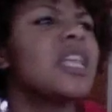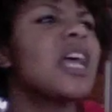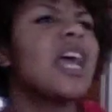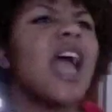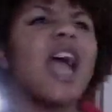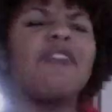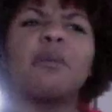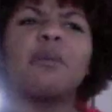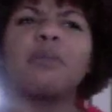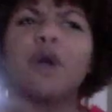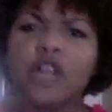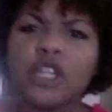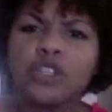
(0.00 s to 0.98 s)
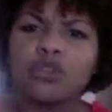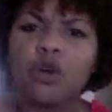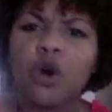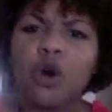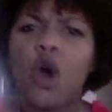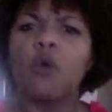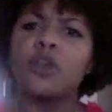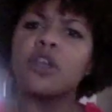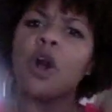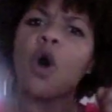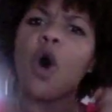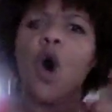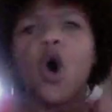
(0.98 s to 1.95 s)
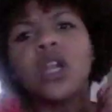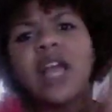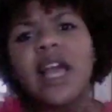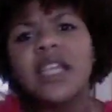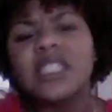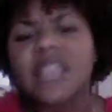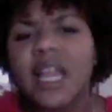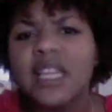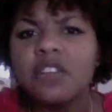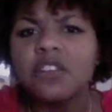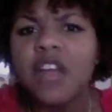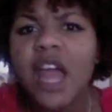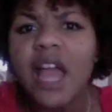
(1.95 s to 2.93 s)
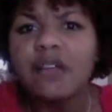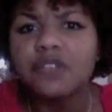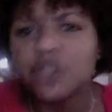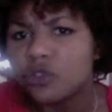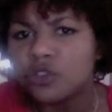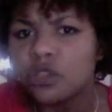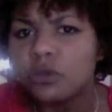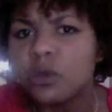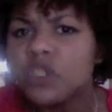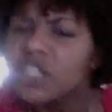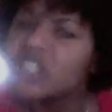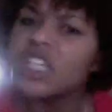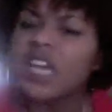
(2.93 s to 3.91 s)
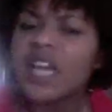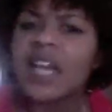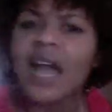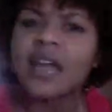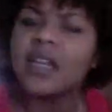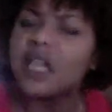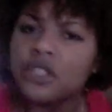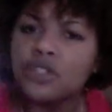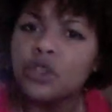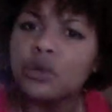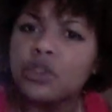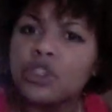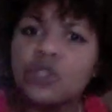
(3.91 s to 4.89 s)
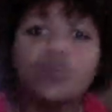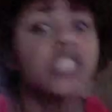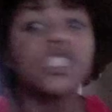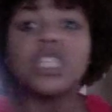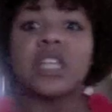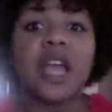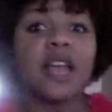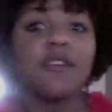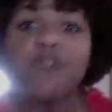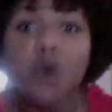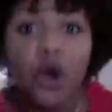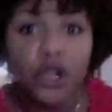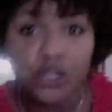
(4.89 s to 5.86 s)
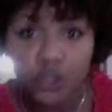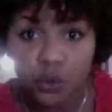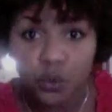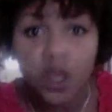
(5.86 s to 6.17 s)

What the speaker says: having birth control when your old ass can't even have children no more. This shit ain't got nothing to do with you. This shit ain't for you.